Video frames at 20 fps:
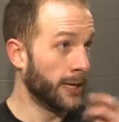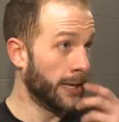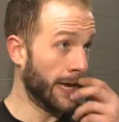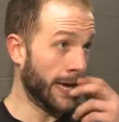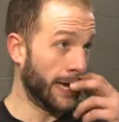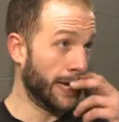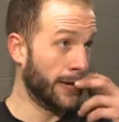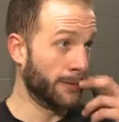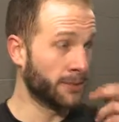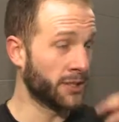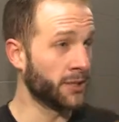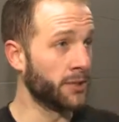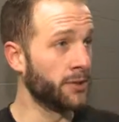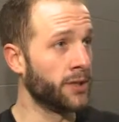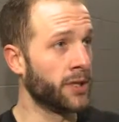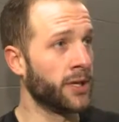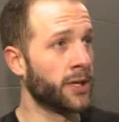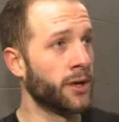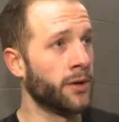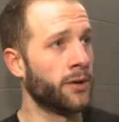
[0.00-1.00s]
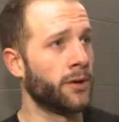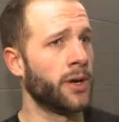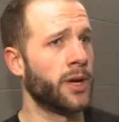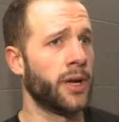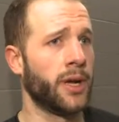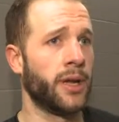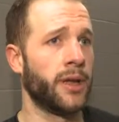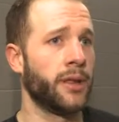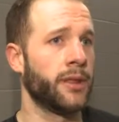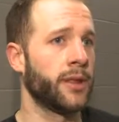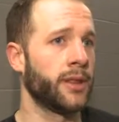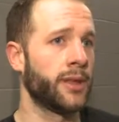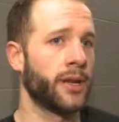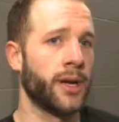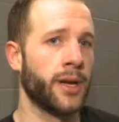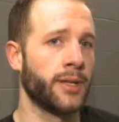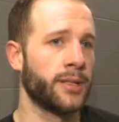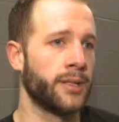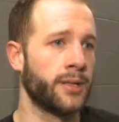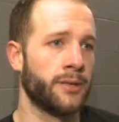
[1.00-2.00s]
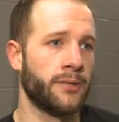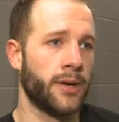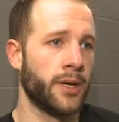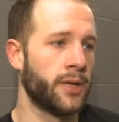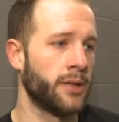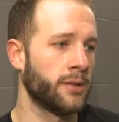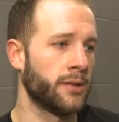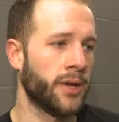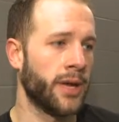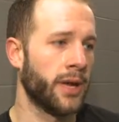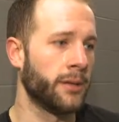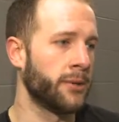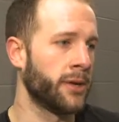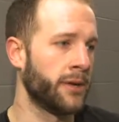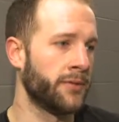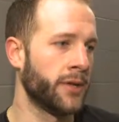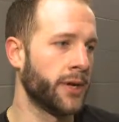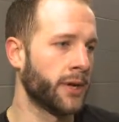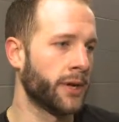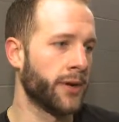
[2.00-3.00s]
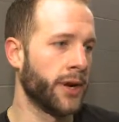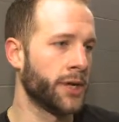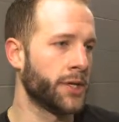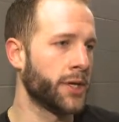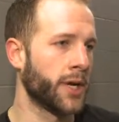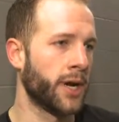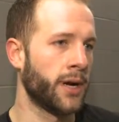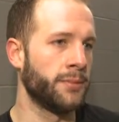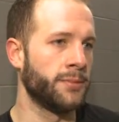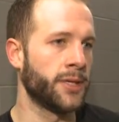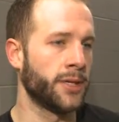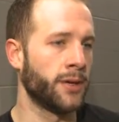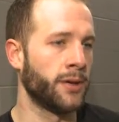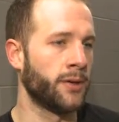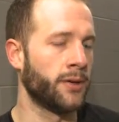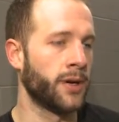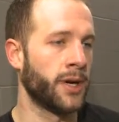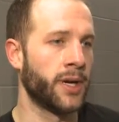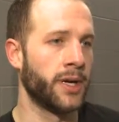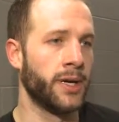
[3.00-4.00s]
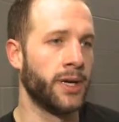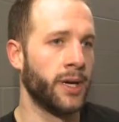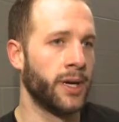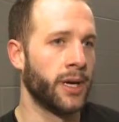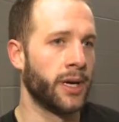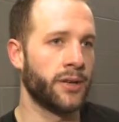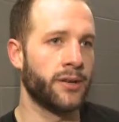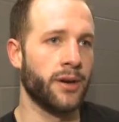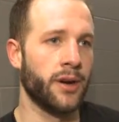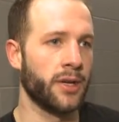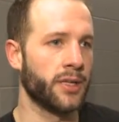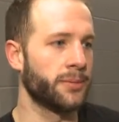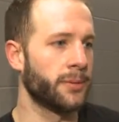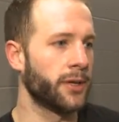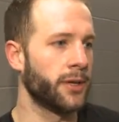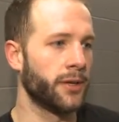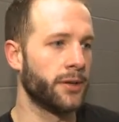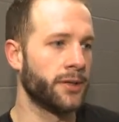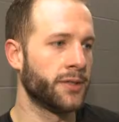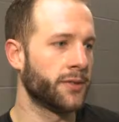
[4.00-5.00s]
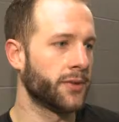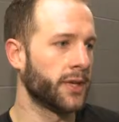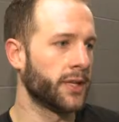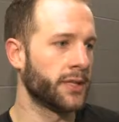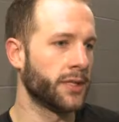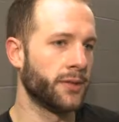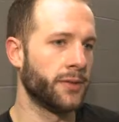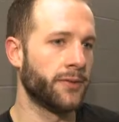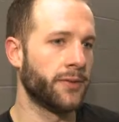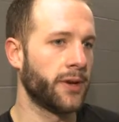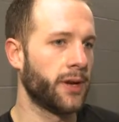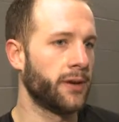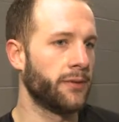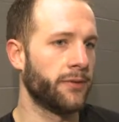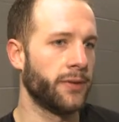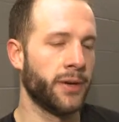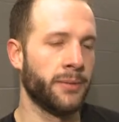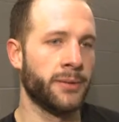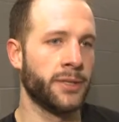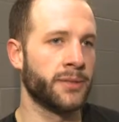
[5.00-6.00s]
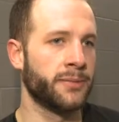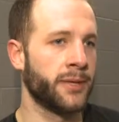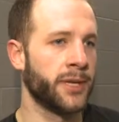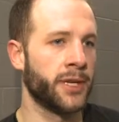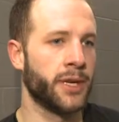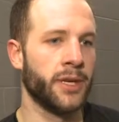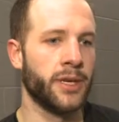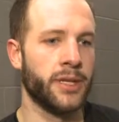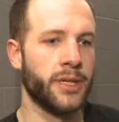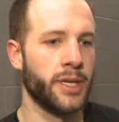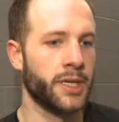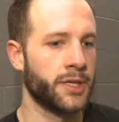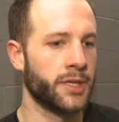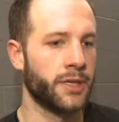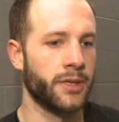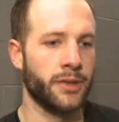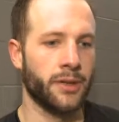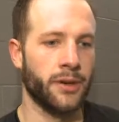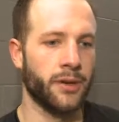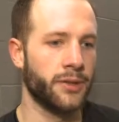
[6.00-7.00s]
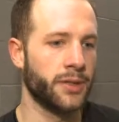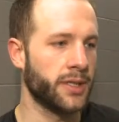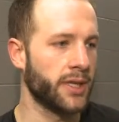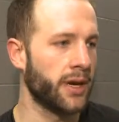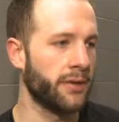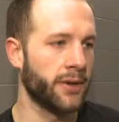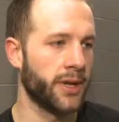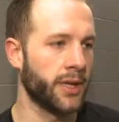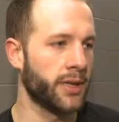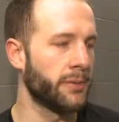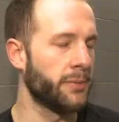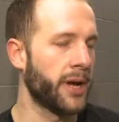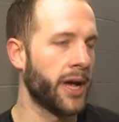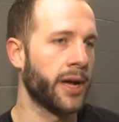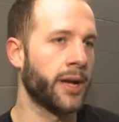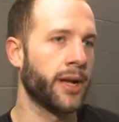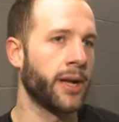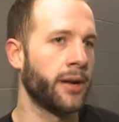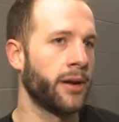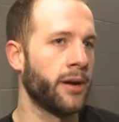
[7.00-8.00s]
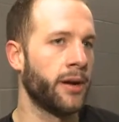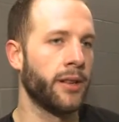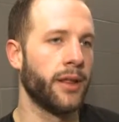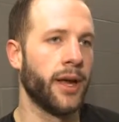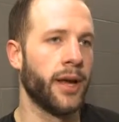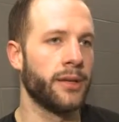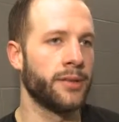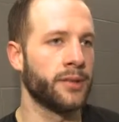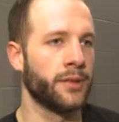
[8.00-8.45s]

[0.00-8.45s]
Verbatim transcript: Yeah, absolutely. You know, I, I think the guys that have all came in have done great jobs. You know, uh, has been huge for us so far. Friedman's been a good addition. You know, Savvy on the back end, all that.